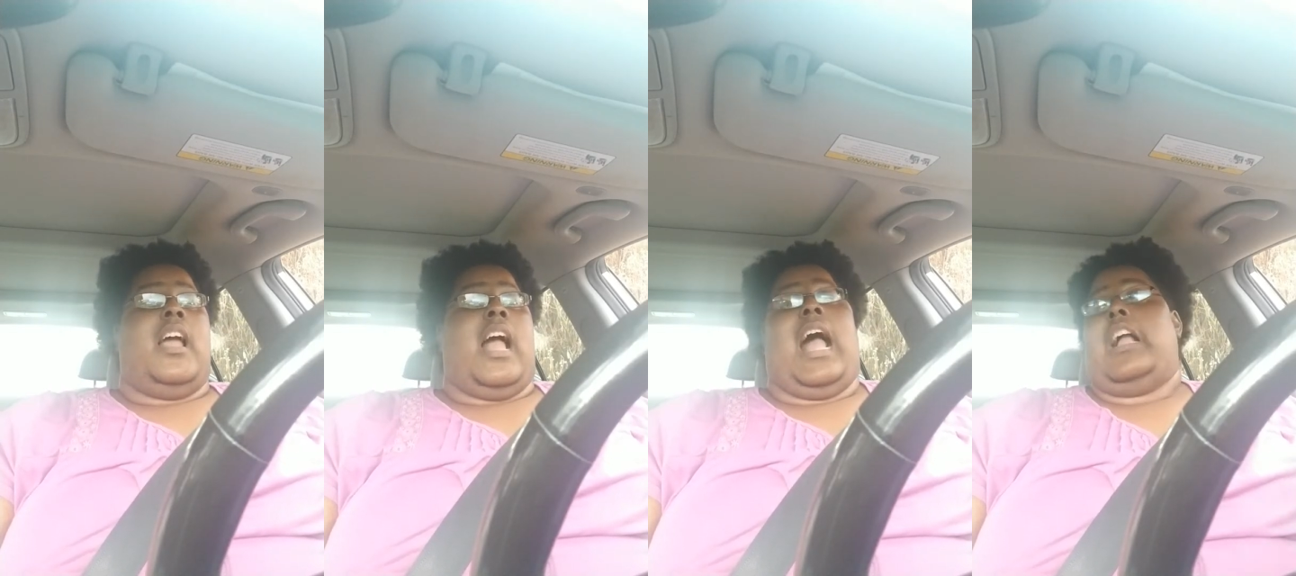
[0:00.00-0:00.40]

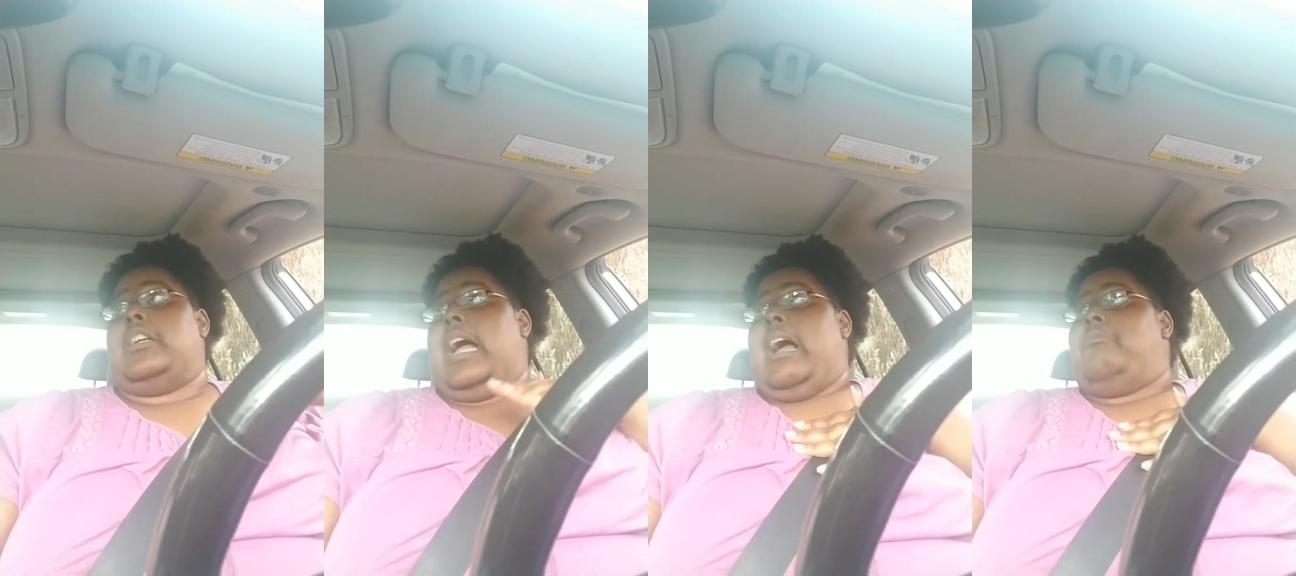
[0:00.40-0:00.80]
I,
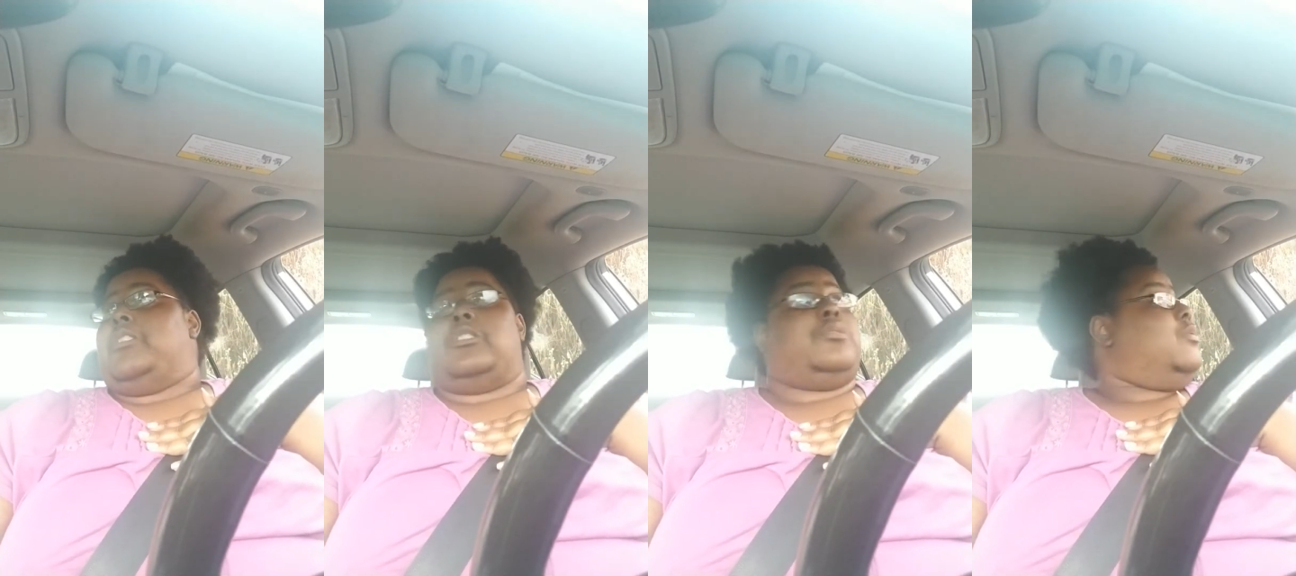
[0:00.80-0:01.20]
I
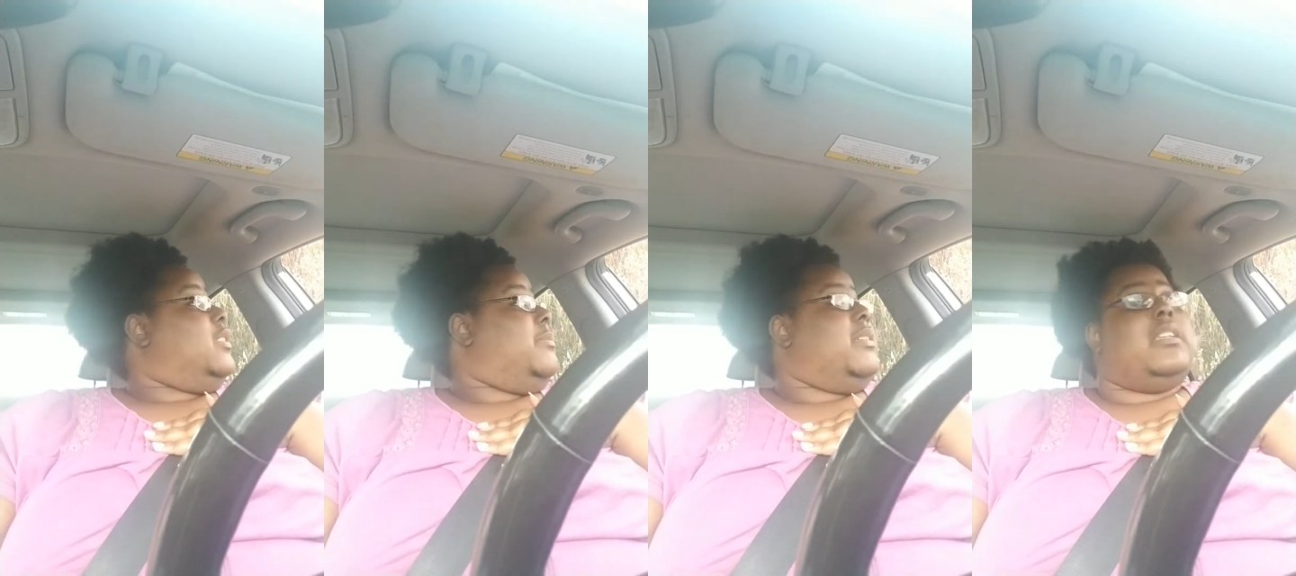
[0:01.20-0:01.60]
wasn't doing
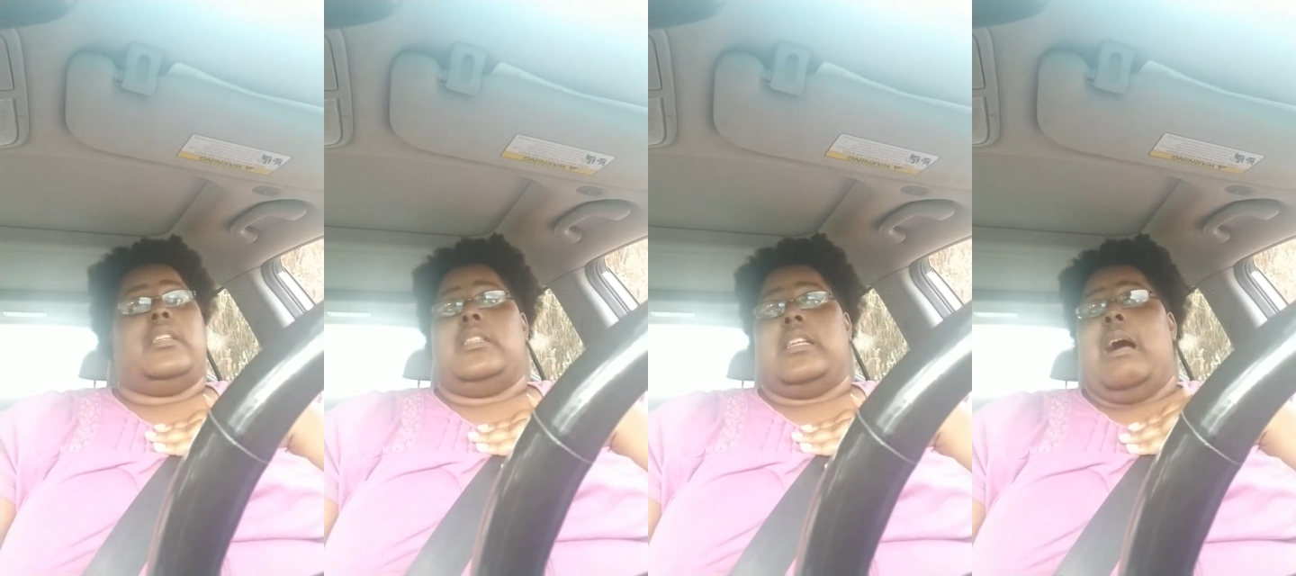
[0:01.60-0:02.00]
it
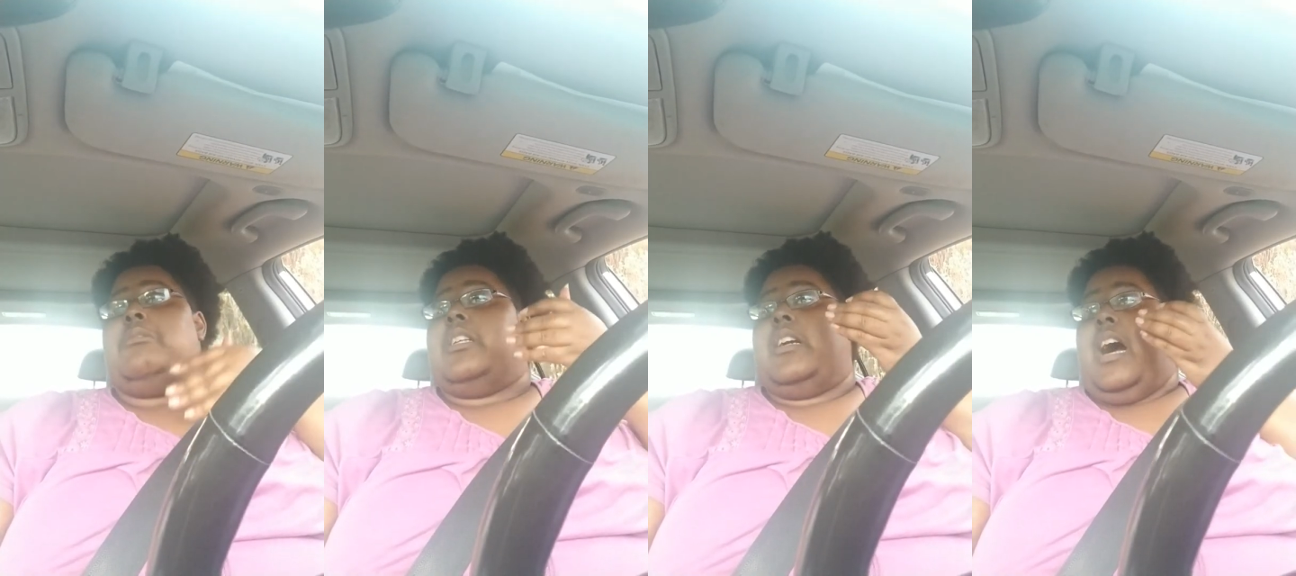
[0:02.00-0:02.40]
because I was
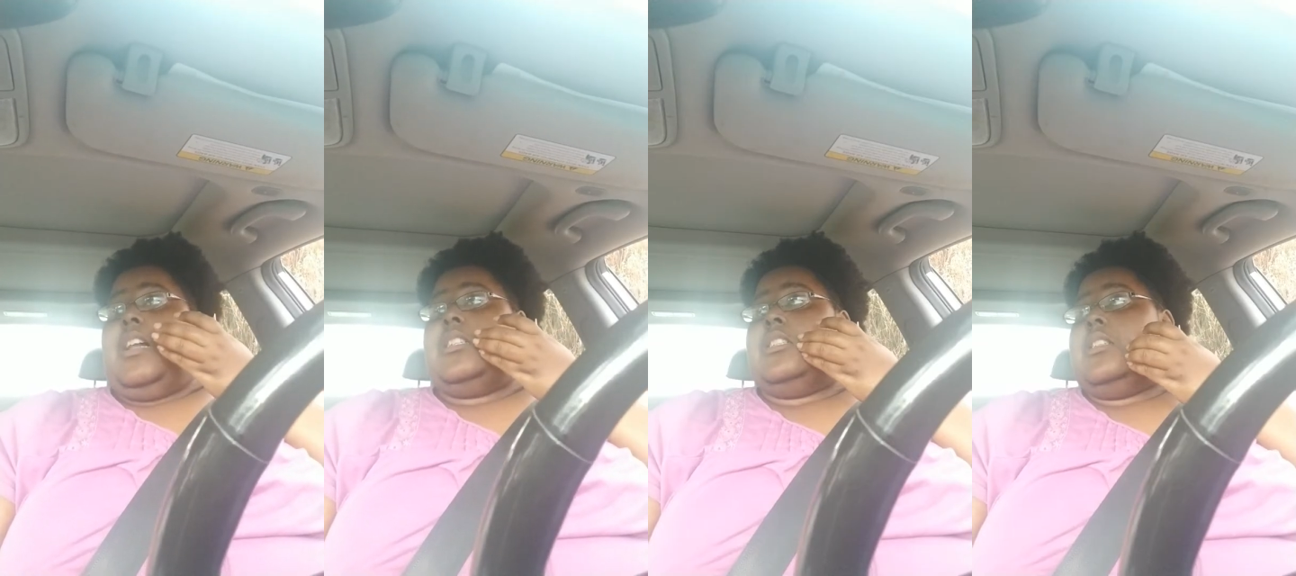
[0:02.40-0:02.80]
in
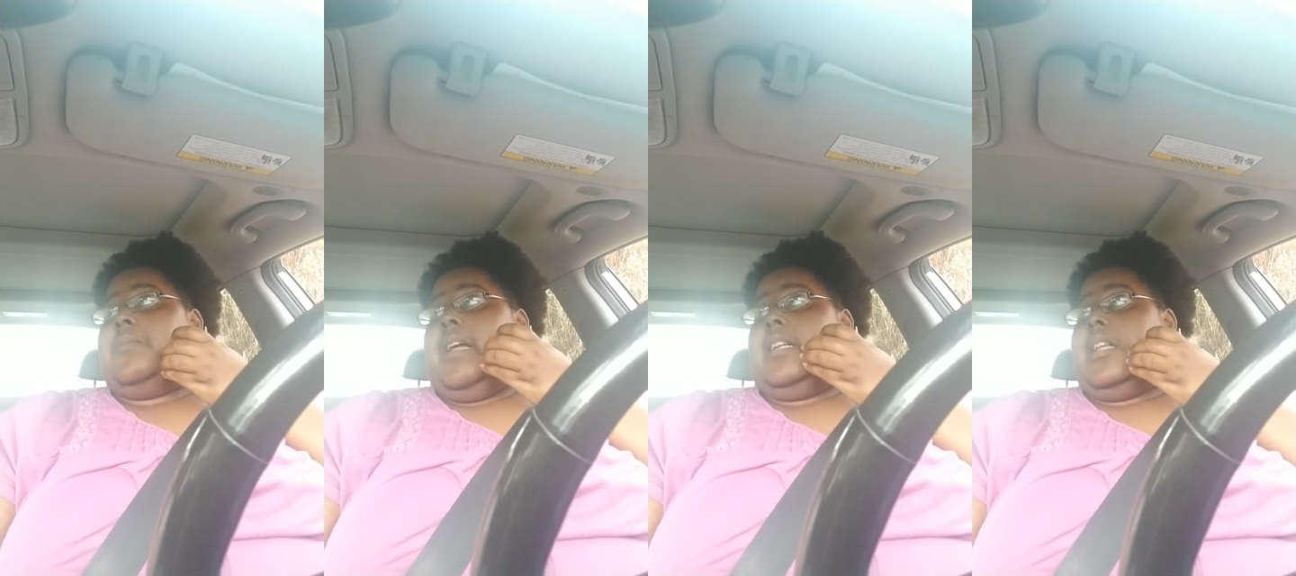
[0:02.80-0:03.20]
college and stuff
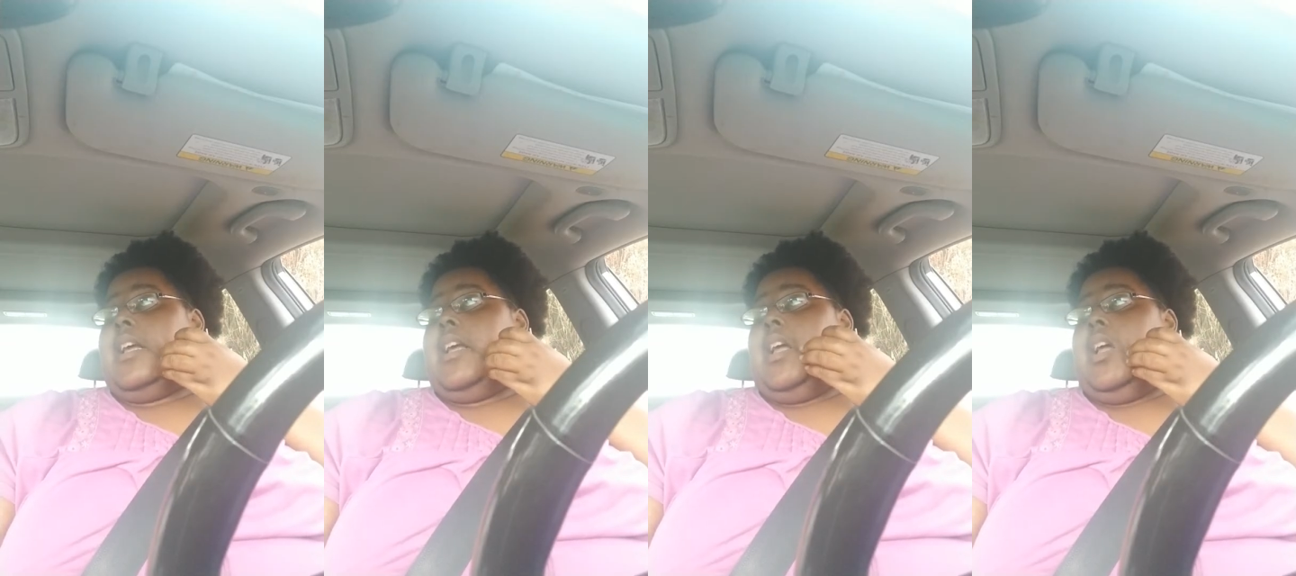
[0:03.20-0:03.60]
like
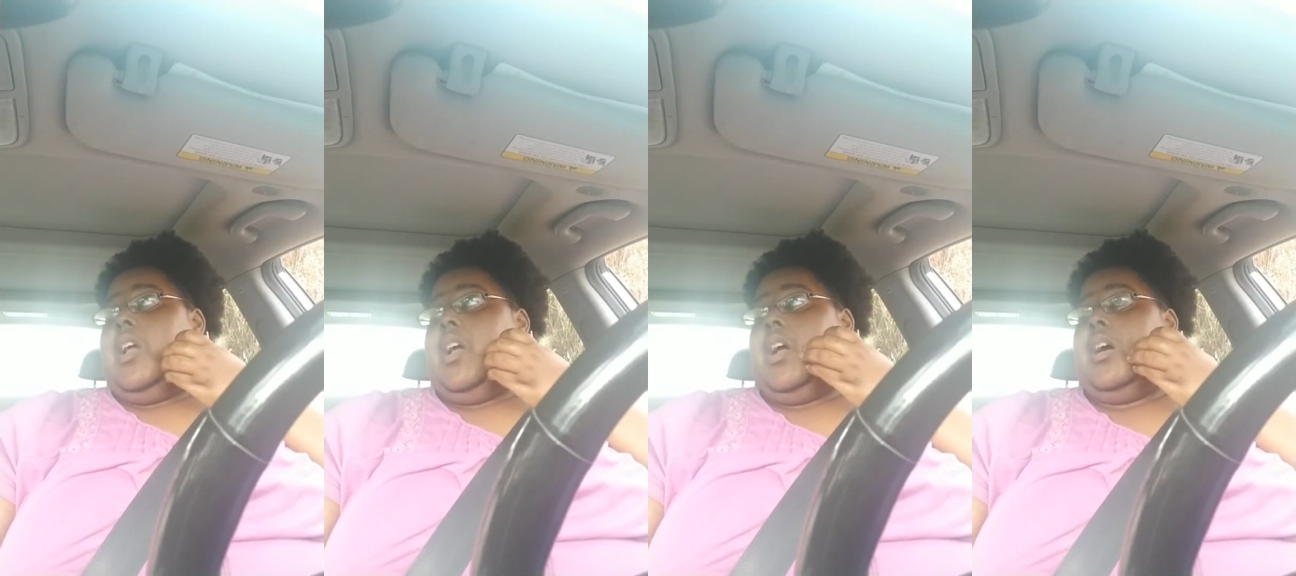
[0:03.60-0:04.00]
that
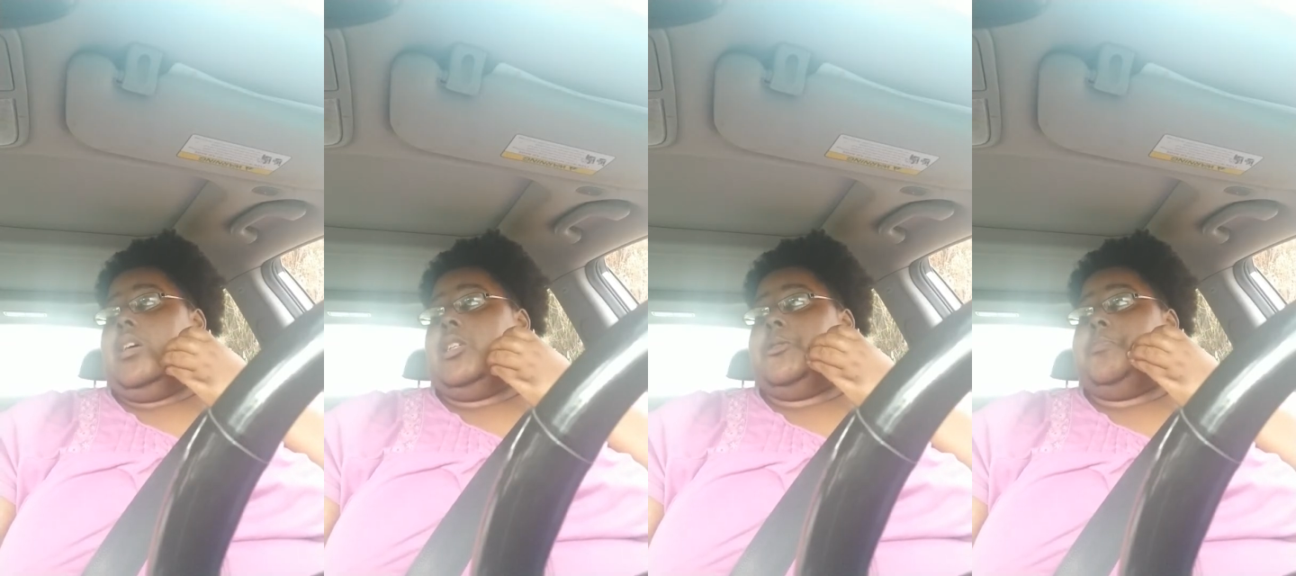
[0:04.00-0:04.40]

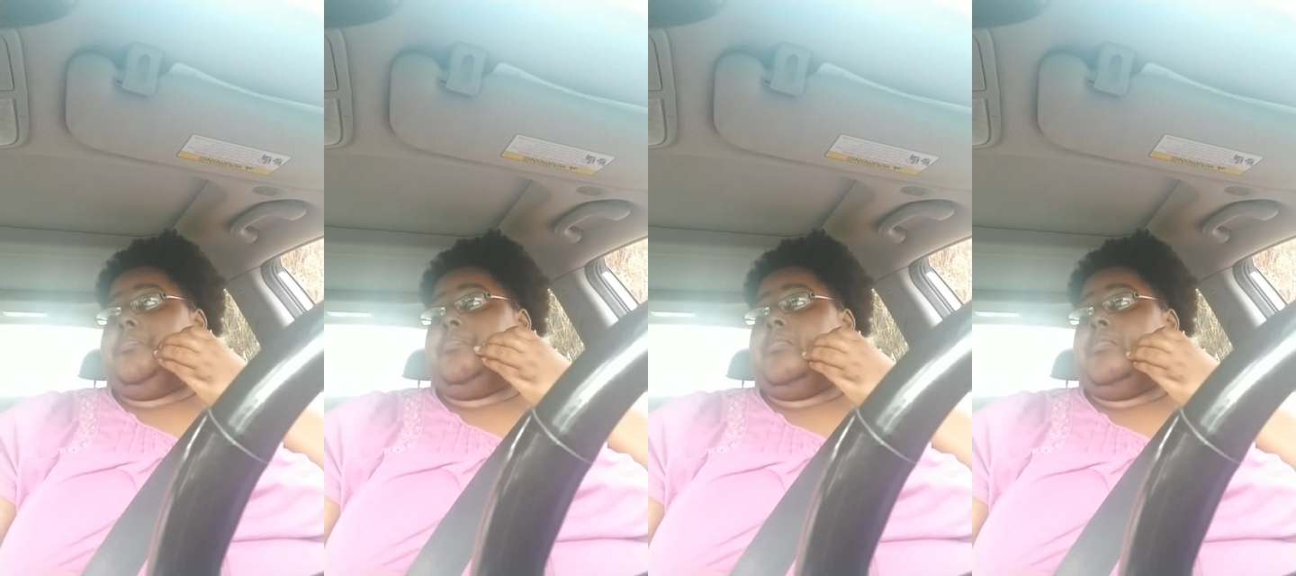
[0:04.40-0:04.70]
um